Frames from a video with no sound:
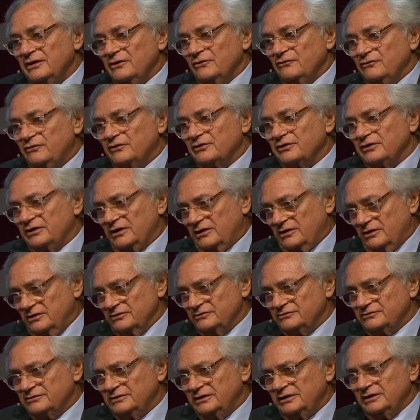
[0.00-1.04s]
for the
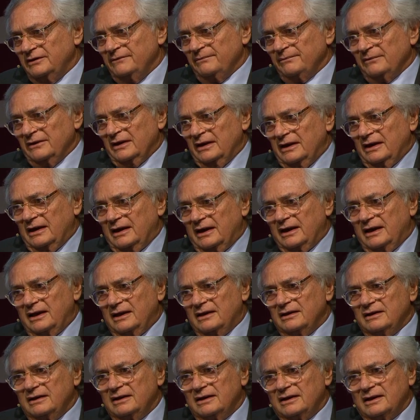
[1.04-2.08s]
country,
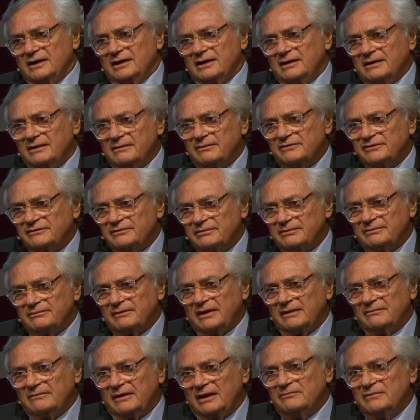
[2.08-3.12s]
and, uh,
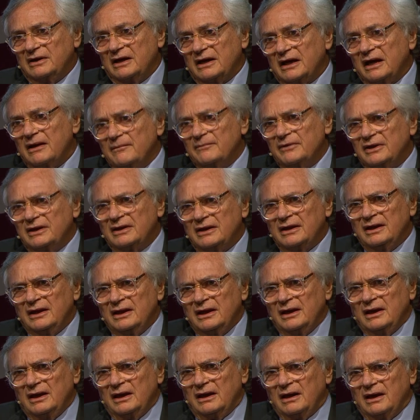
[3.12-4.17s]
and, and, becoming
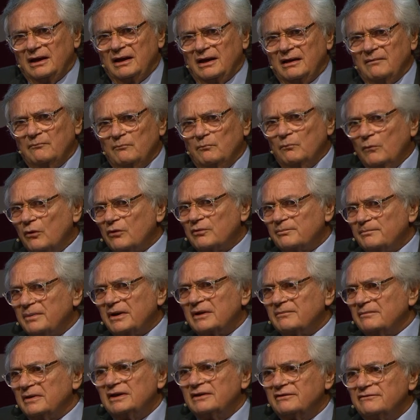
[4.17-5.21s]
a more
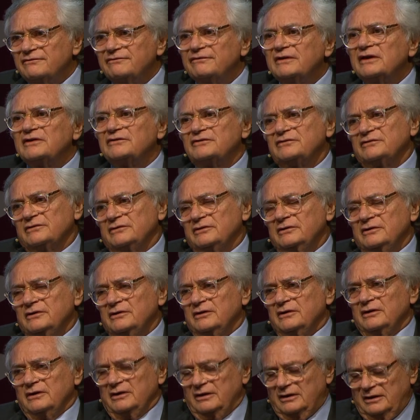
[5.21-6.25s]
permanent fixture
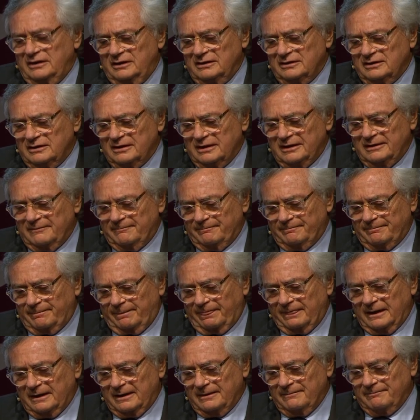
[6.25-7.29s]
in the
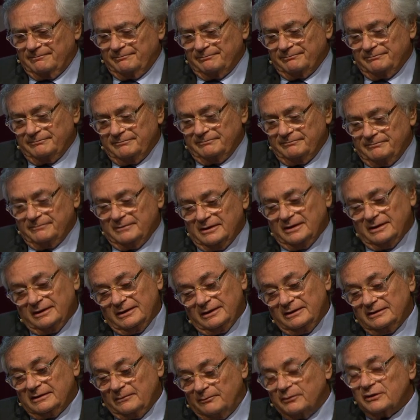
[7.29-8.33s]
um,
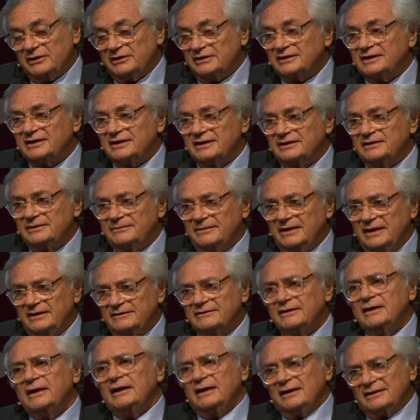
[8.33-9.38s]
in the political
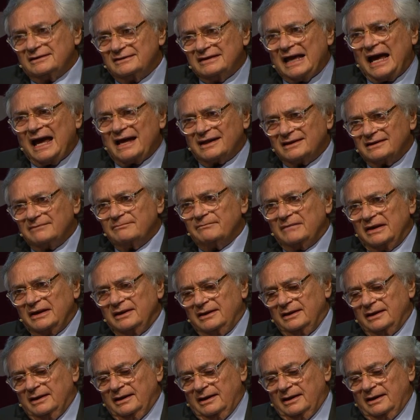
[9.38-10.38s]
debates. That may